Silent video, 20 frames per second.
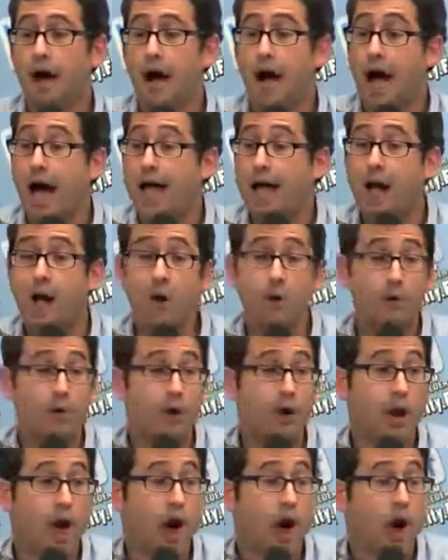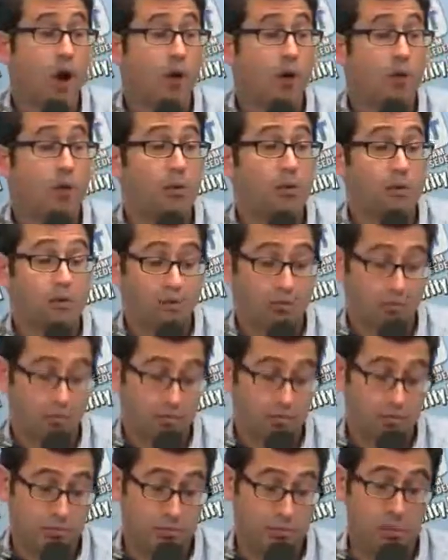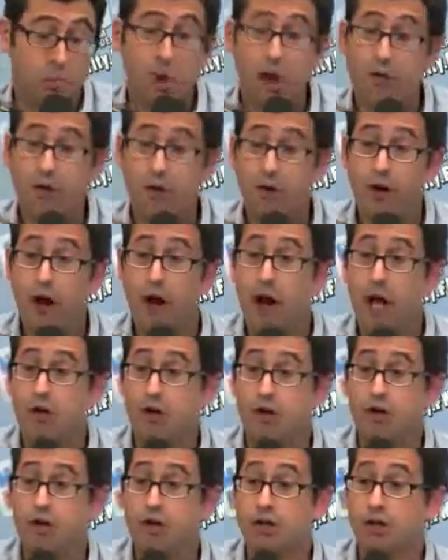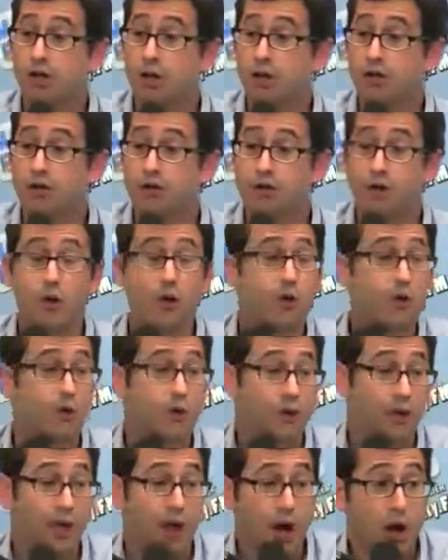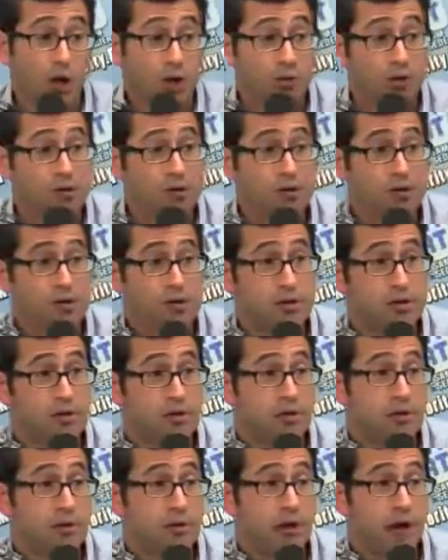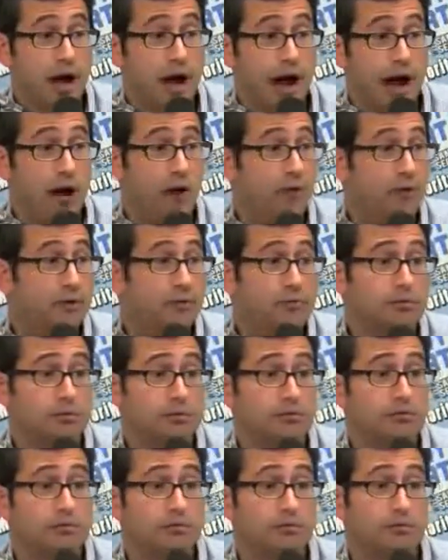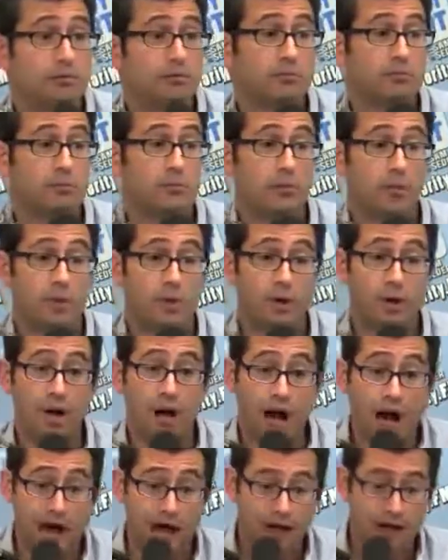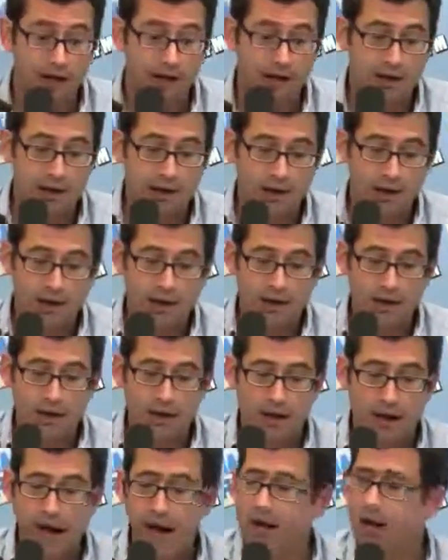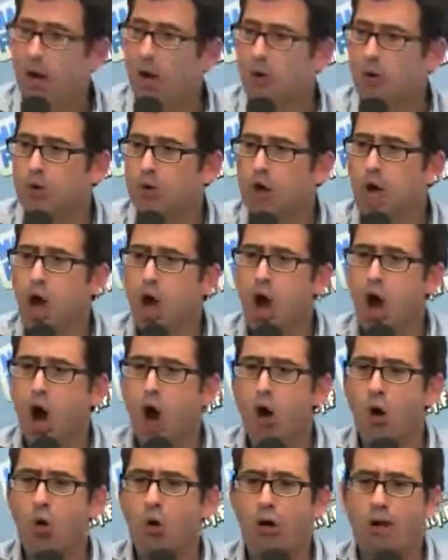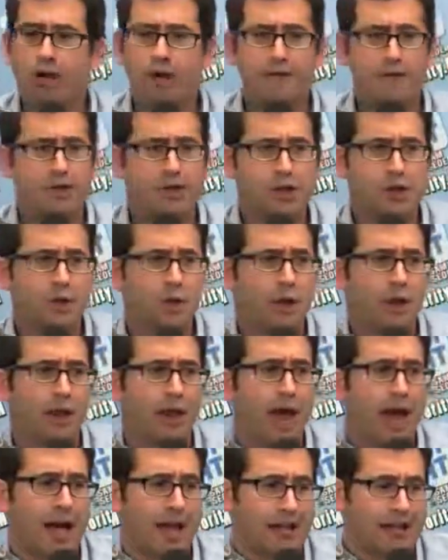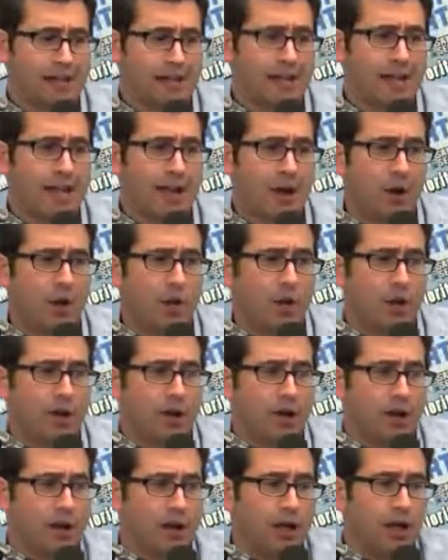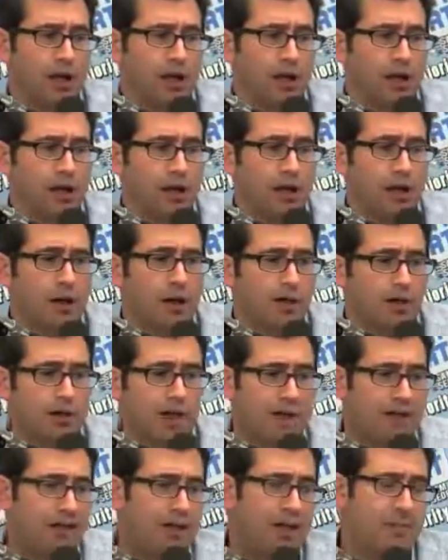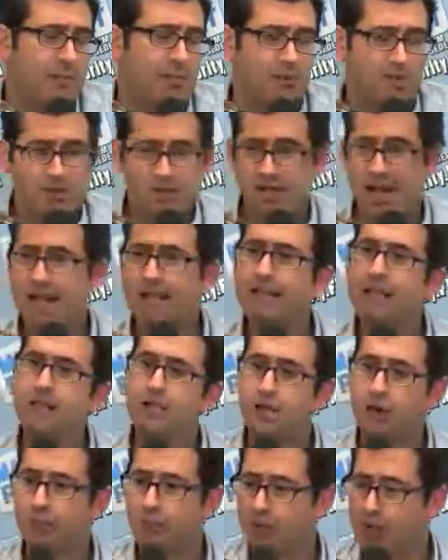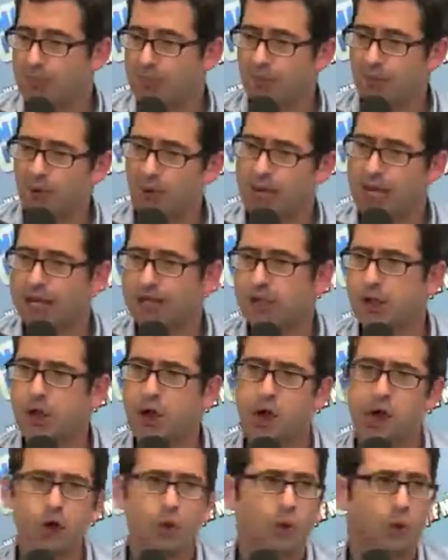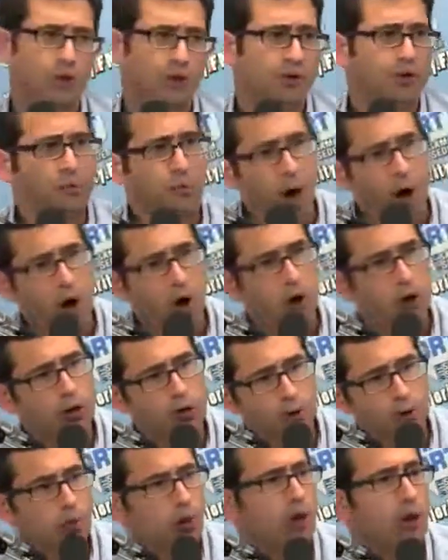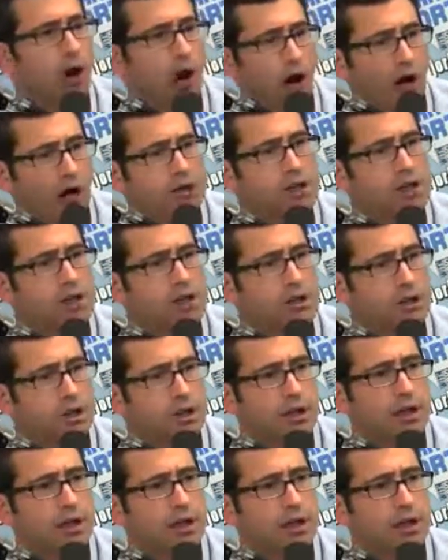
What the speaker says: don't know whether or not she took student loans out or not. I don't know if she realizes that only that the percentage of people who get to go to a small liberal arts